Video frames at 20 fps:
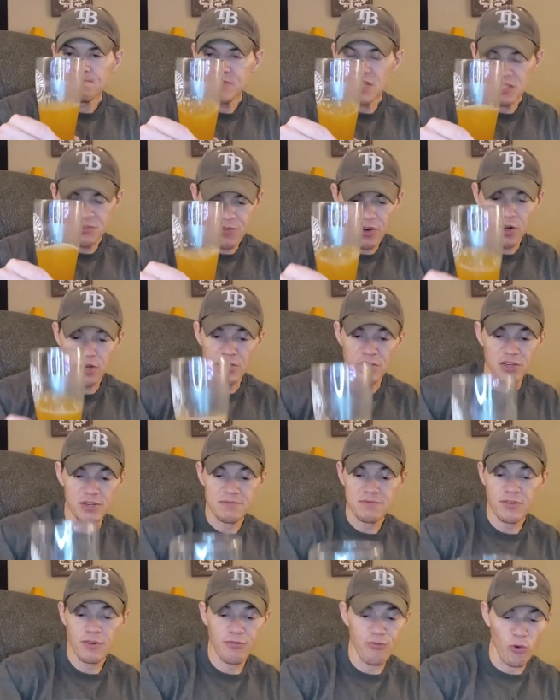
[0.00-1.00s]
that's very
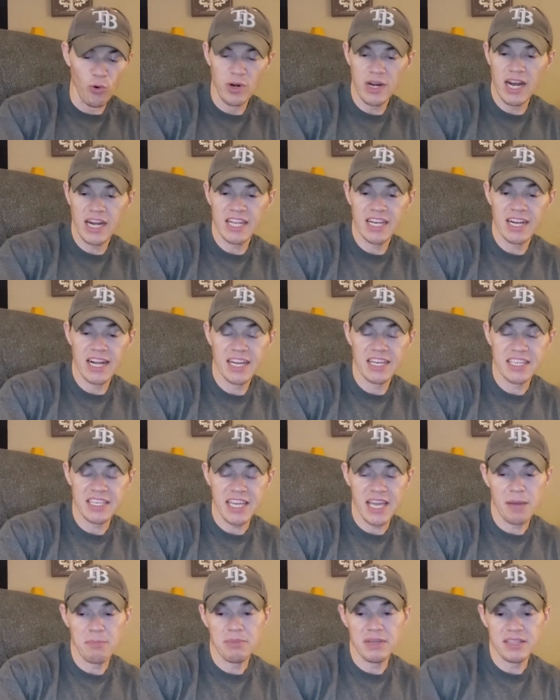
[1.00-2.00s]
good. For four ninety nine, you
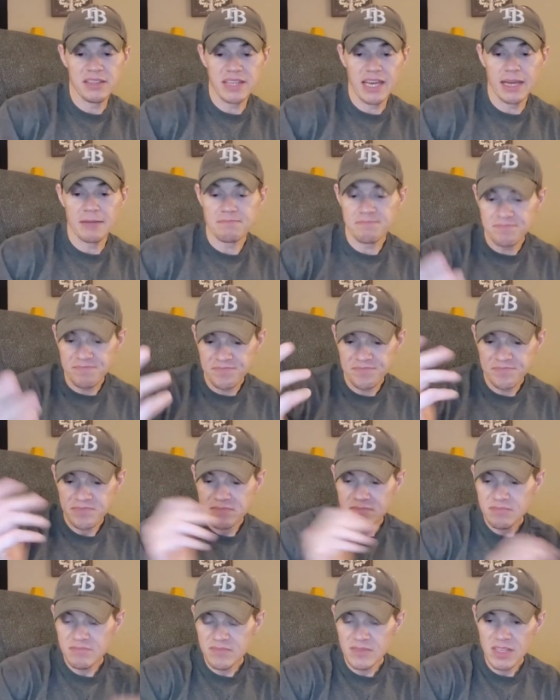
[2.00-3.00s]
can't beat that. No, that's
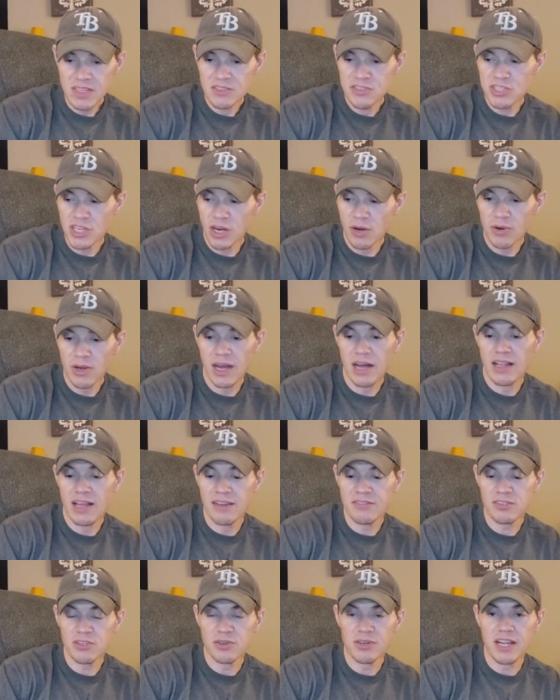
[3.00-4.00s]
excellent. So I'll I
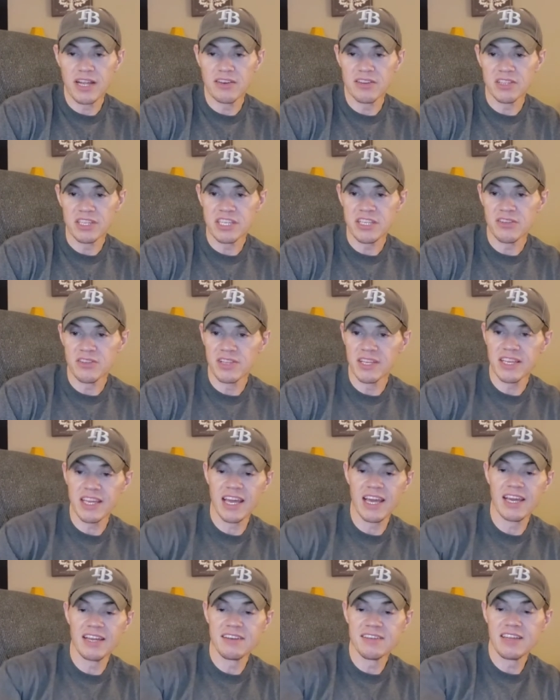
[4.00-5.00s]
have to go down to Lidl
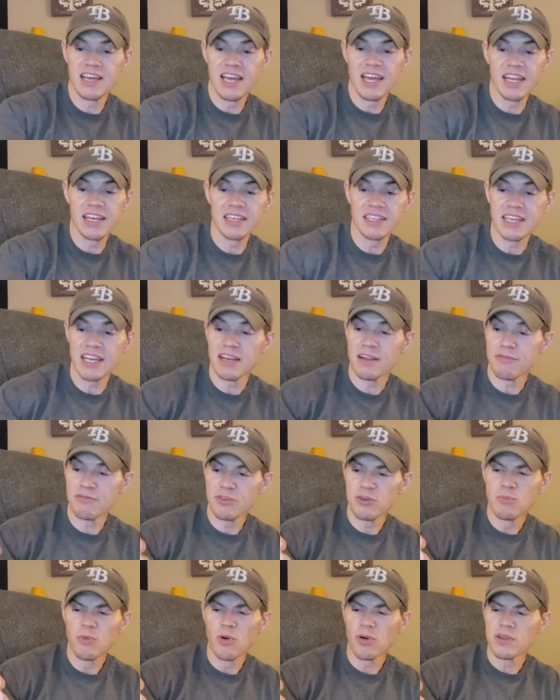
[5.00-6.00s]
again and get a
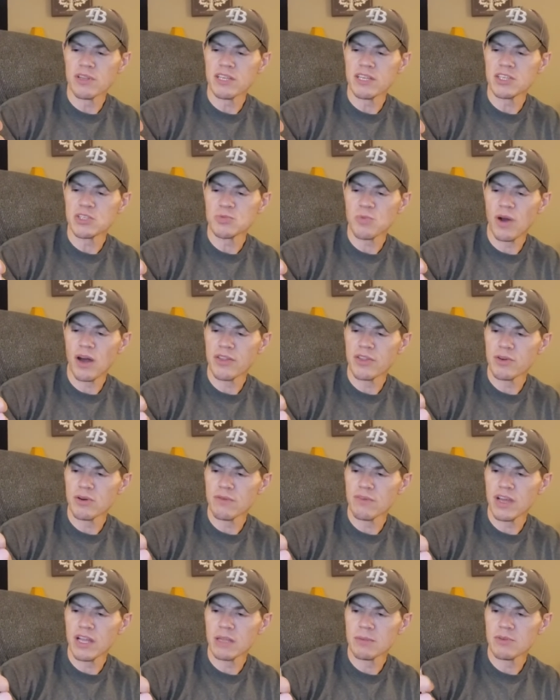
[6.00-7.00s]
few more of these while
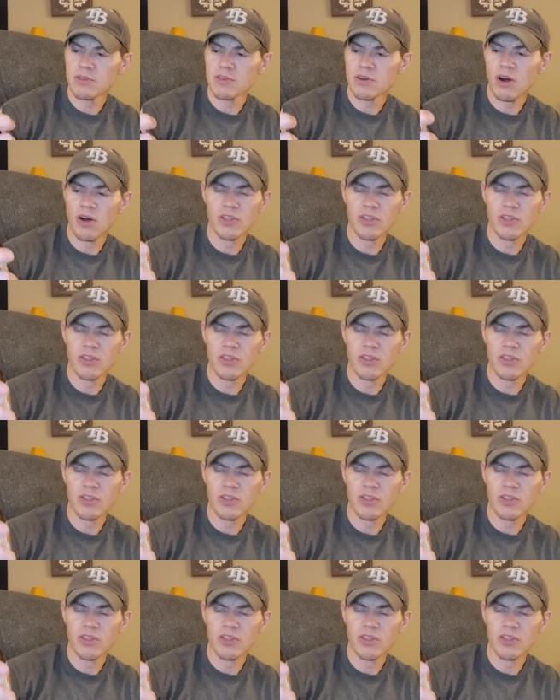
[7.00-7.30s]
they're available.